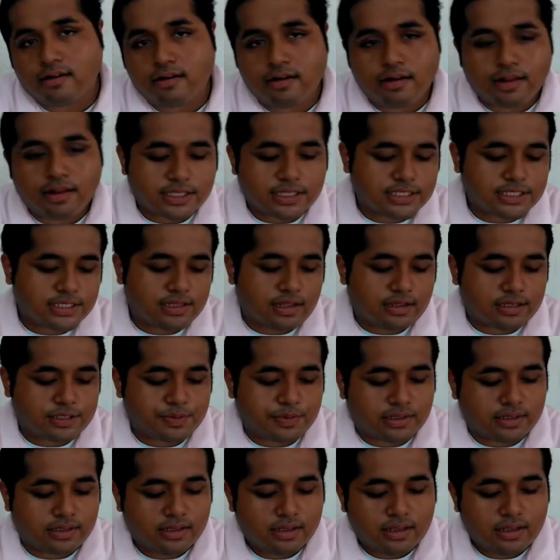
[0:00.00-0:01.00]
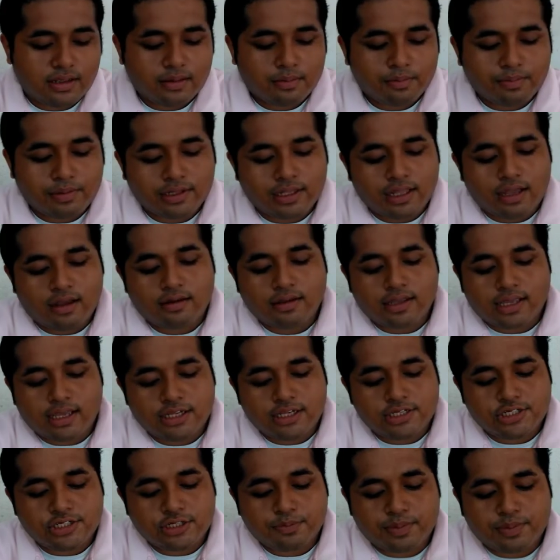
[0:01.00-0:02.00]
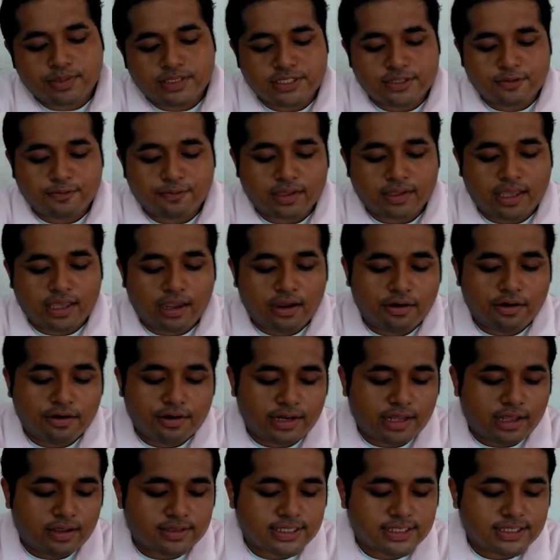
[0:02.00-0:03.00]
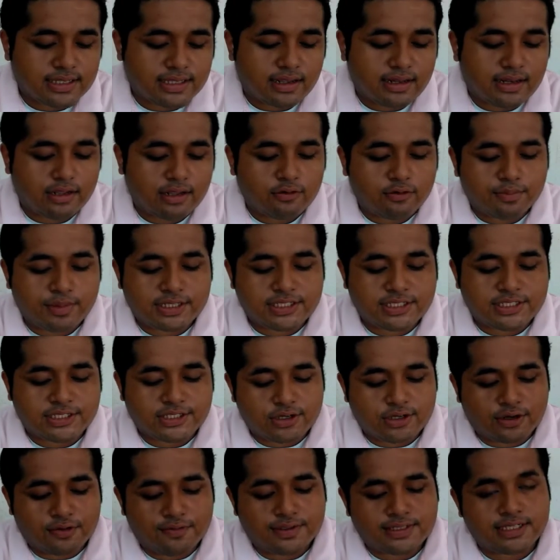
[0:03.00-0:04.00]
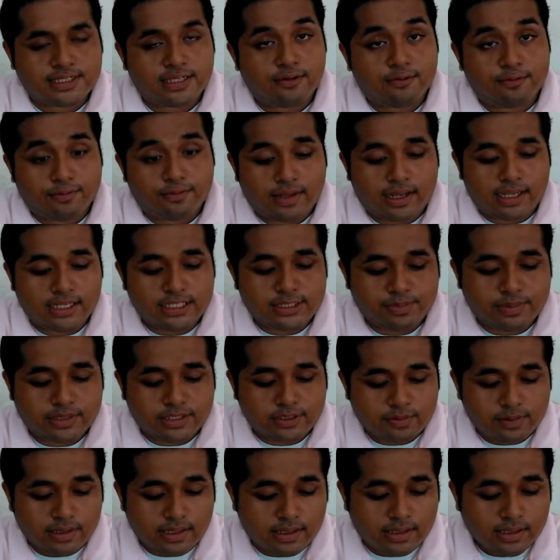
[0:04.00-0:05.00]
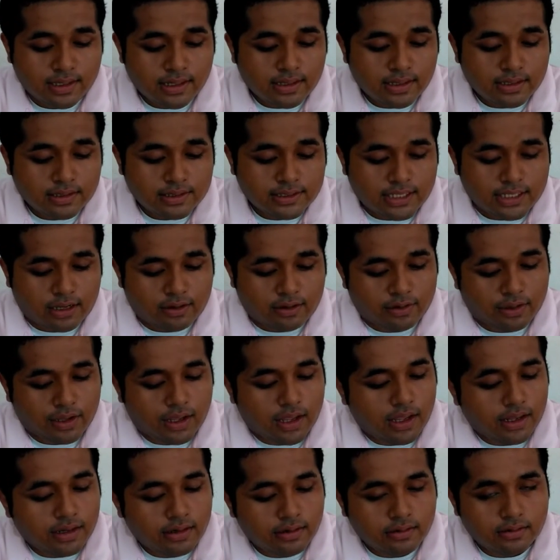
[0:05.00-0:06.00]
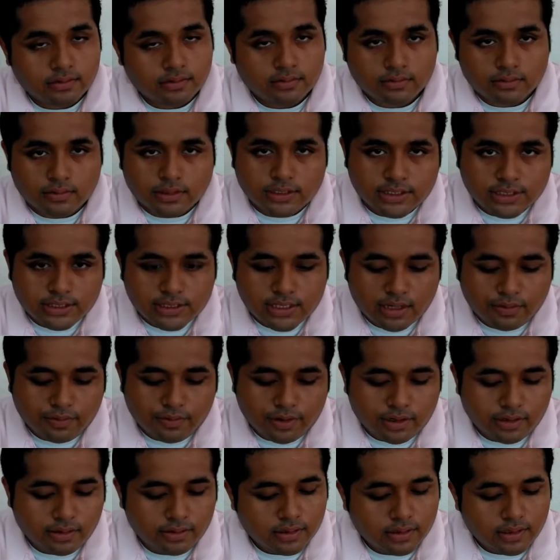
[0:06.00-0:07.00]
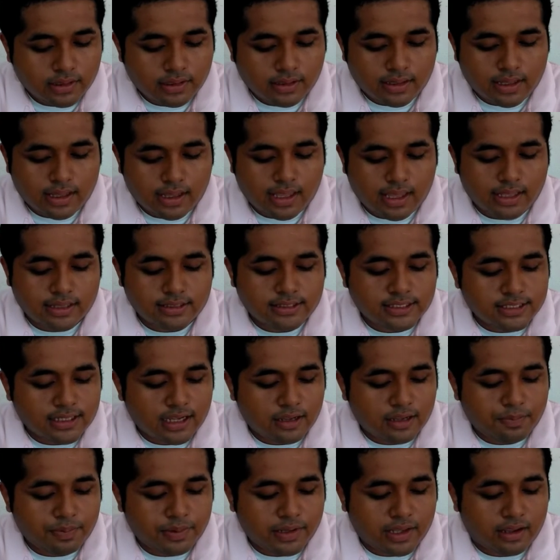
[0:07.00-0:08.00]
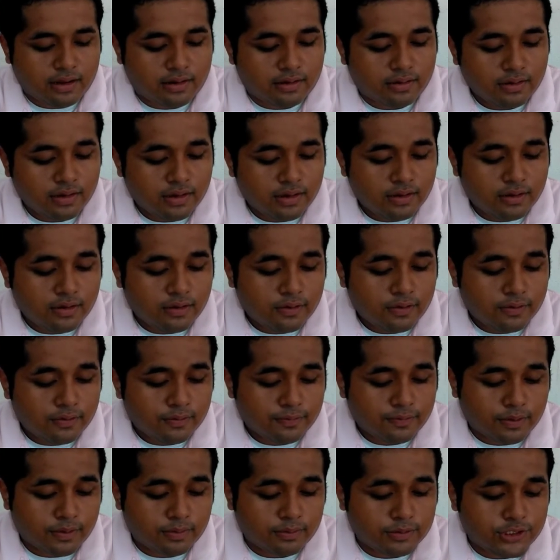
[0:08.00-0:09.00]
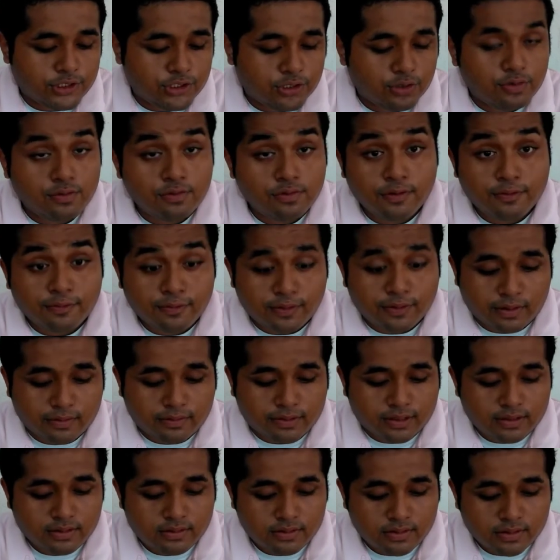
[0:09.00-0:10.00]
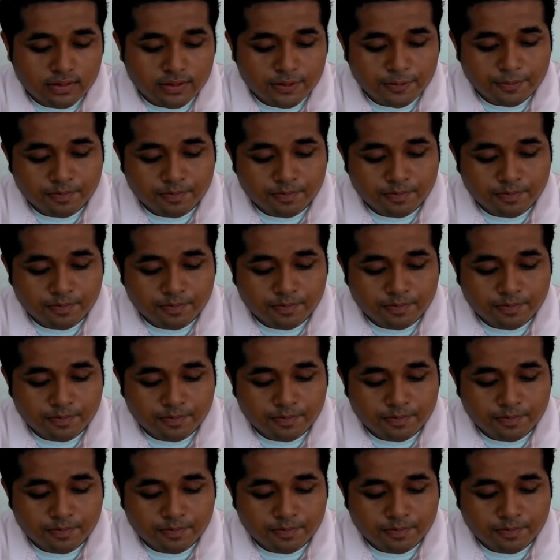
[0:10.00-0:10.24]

And another next announcement. Palau Asia Pacific Air announced that it will be servicing flights between Taoyuan, which is Taiwan, and Saipan from June 5th.